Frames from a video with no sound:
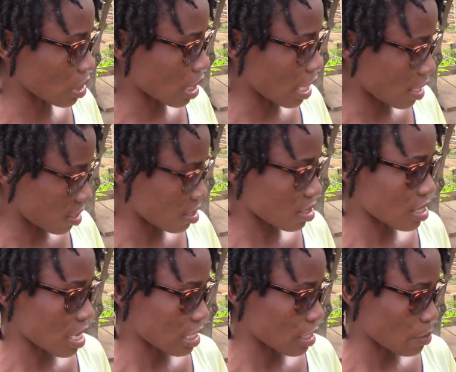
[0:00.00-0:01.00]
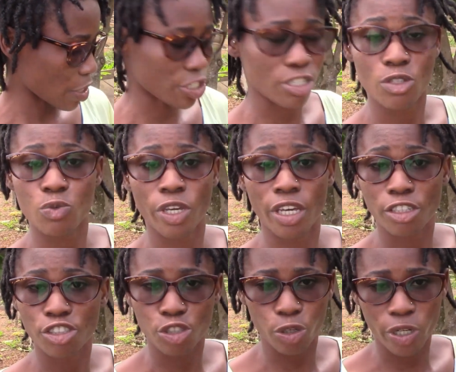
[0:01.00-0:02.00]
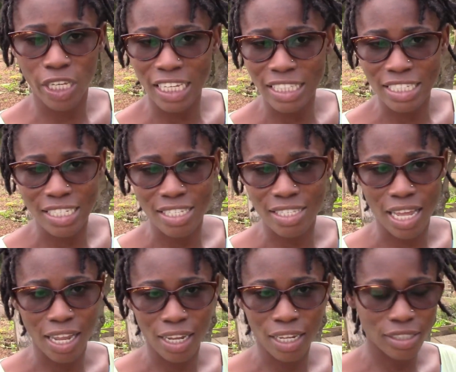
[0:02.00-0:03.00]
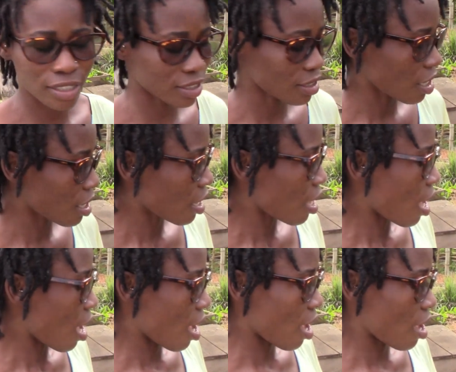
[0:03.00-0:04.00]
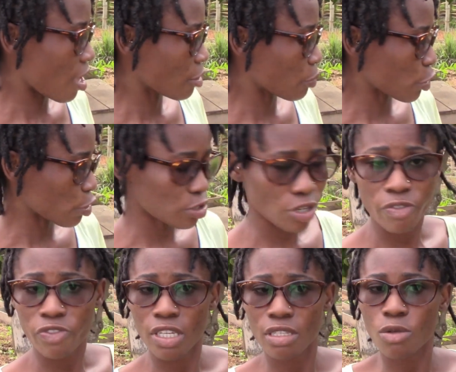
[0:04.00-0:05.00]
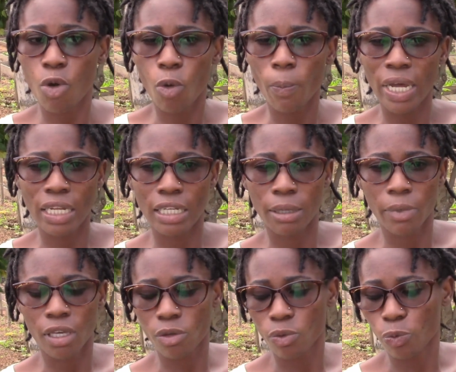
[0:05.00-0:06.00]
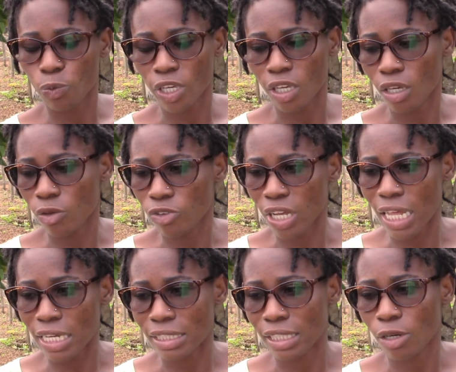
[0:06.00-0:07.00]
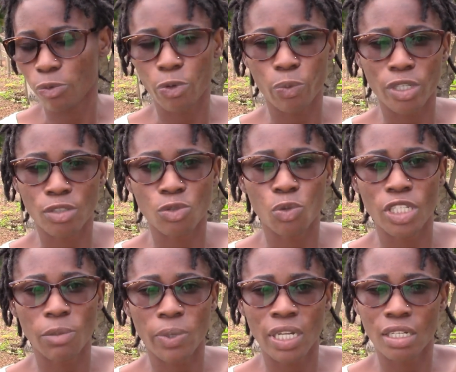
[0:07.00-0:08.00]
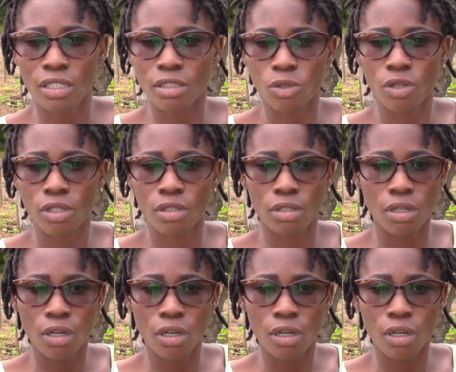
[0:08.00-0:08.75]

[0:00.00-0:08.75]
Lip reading: lettuce, as much as we enjoy eating salads. And because of this whole pandemic, we realized that we were so dependent on